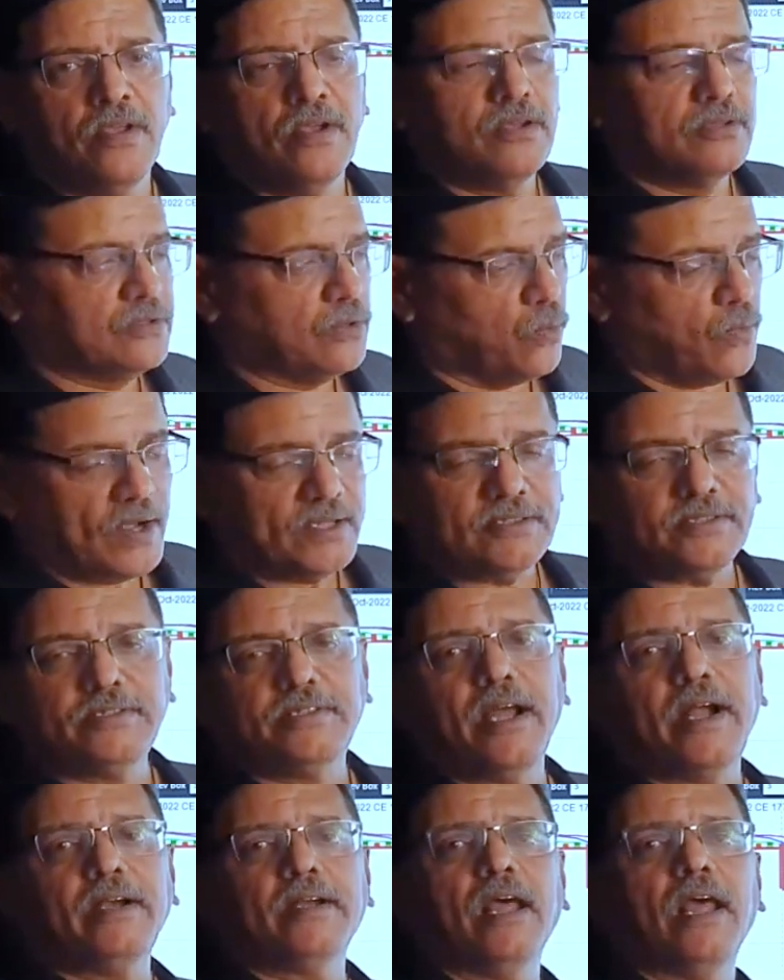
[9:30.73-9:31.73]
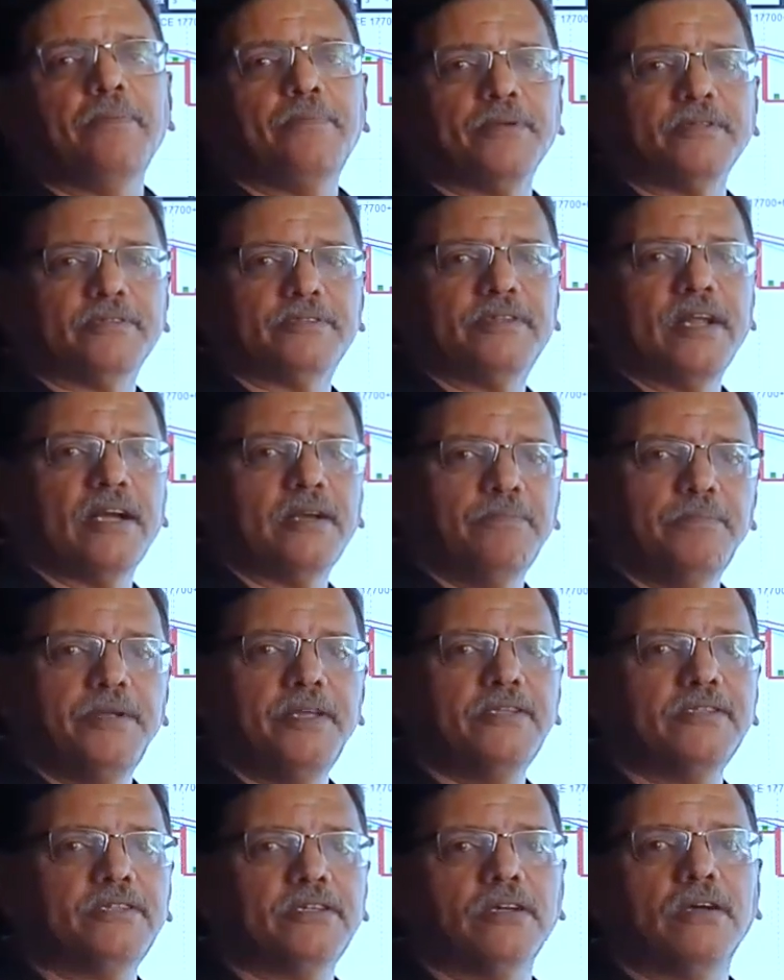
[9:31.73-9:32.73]
So once that happens, that
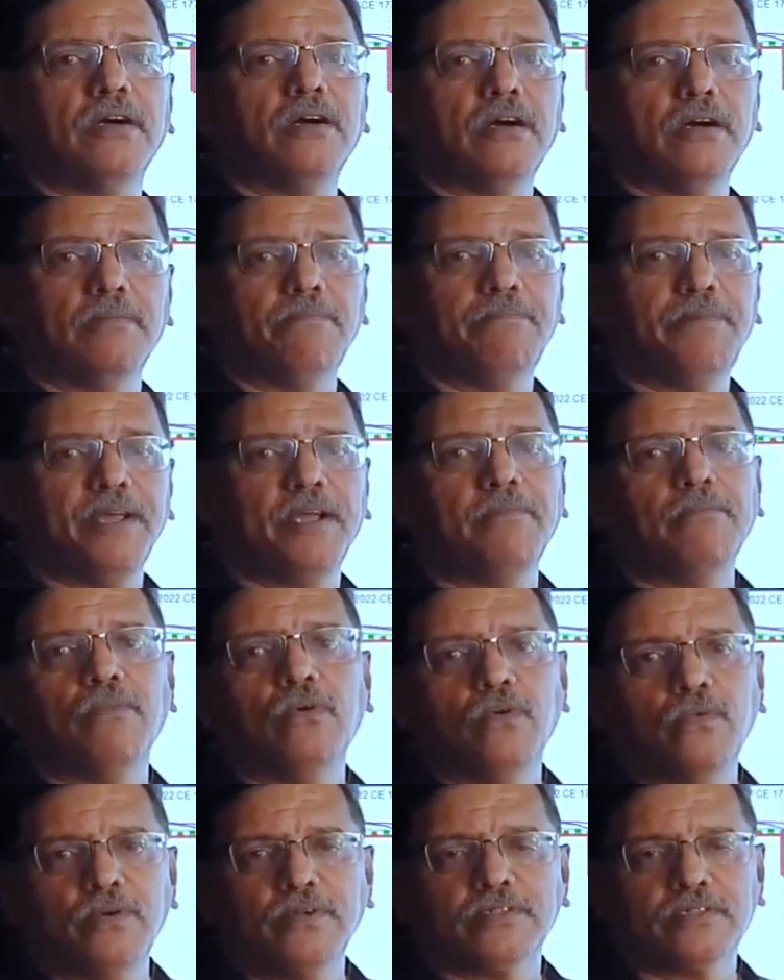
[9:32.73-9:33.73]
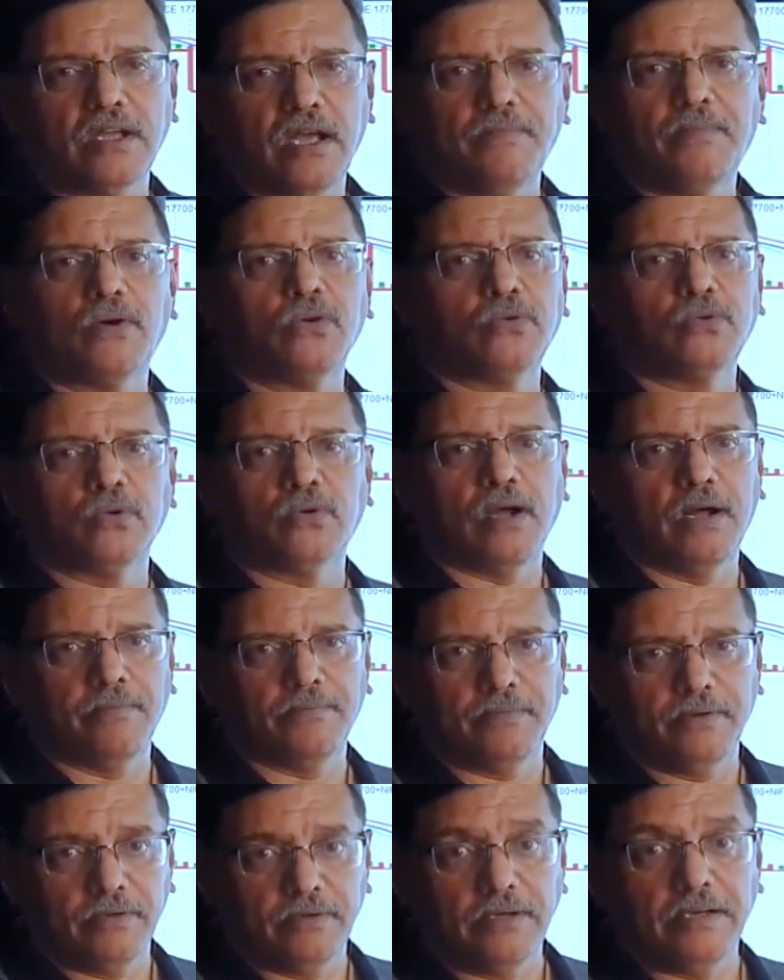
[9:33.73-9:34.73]
means a big move is about to
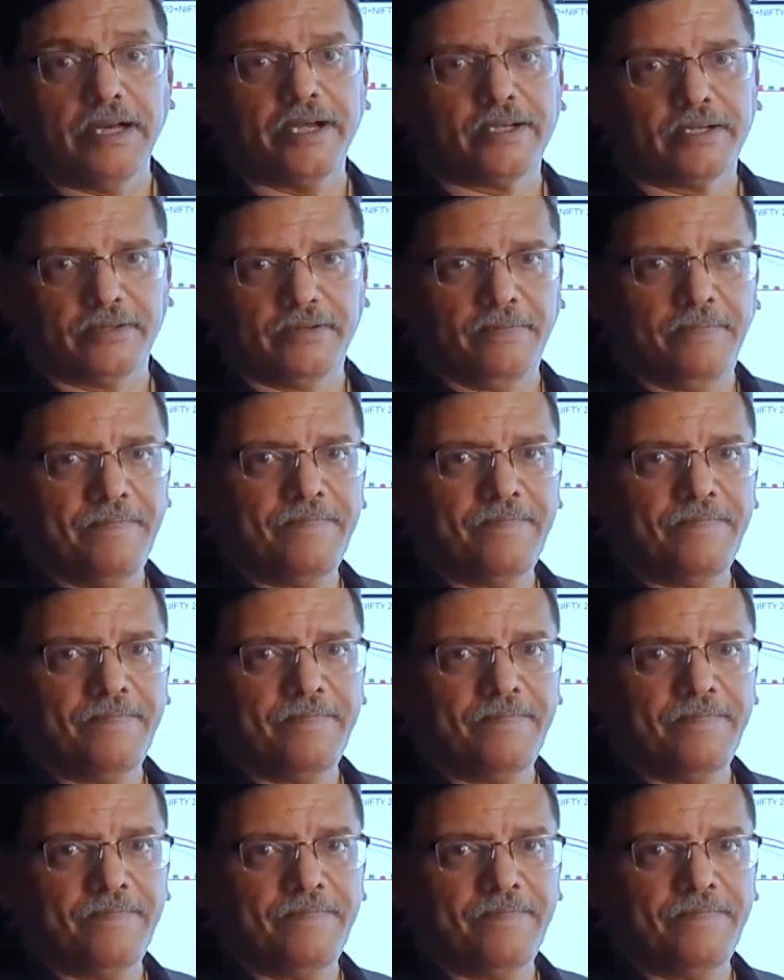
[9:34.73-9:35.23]
come later.